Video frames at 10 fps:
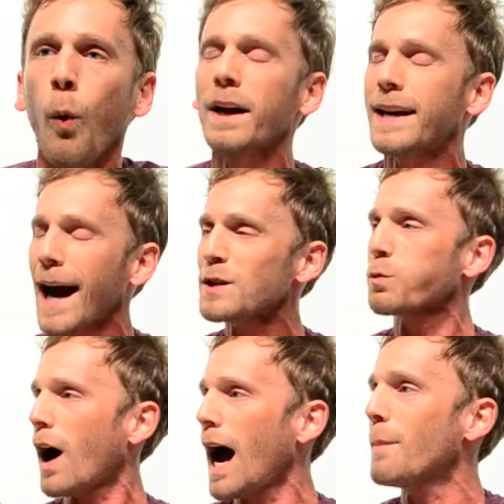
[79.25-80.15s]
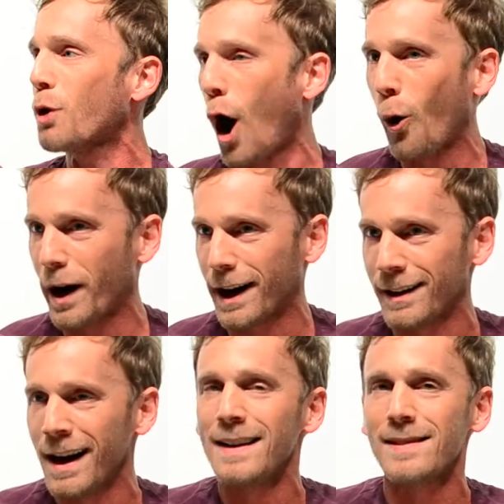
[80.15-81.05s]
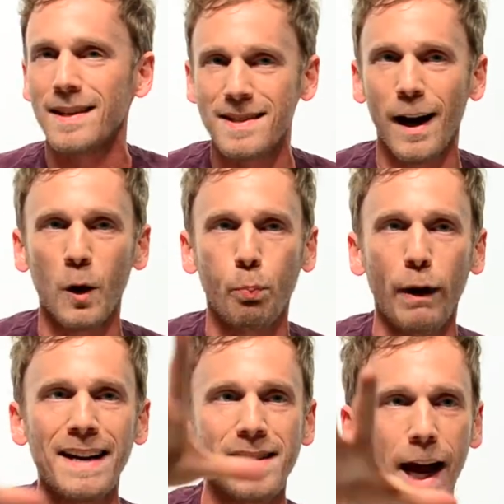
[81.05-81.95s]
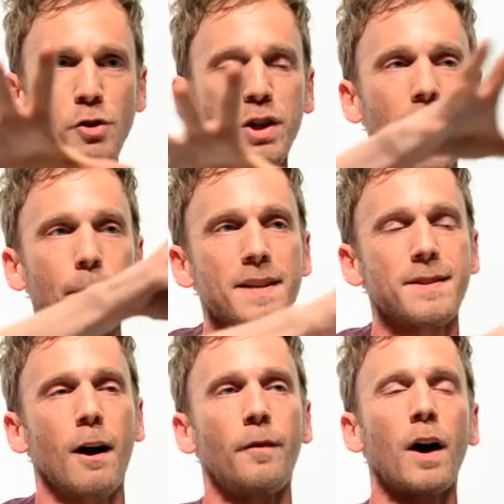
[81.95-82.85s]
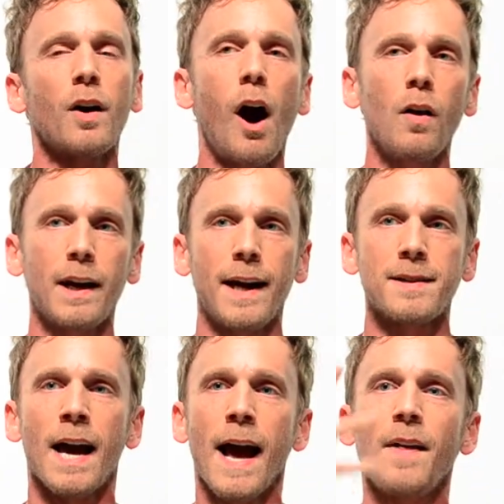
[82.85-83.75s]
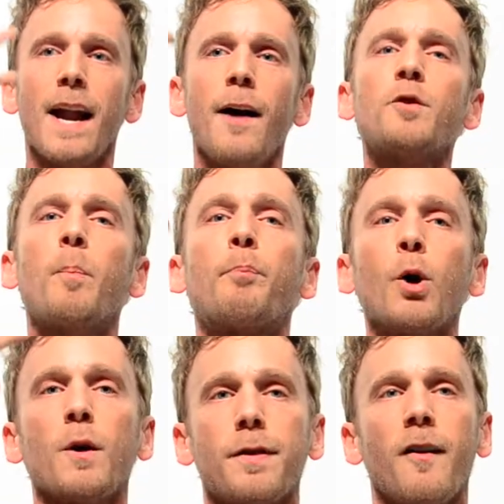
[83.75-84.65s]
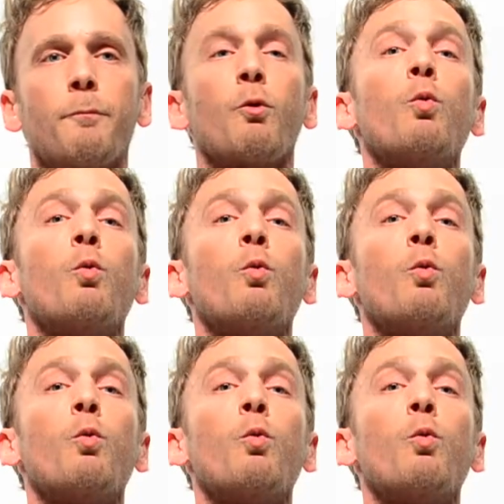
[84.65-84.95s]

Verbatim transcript: Well, guess where I'm going to celebrate and to educate myself on holidays that have the birth of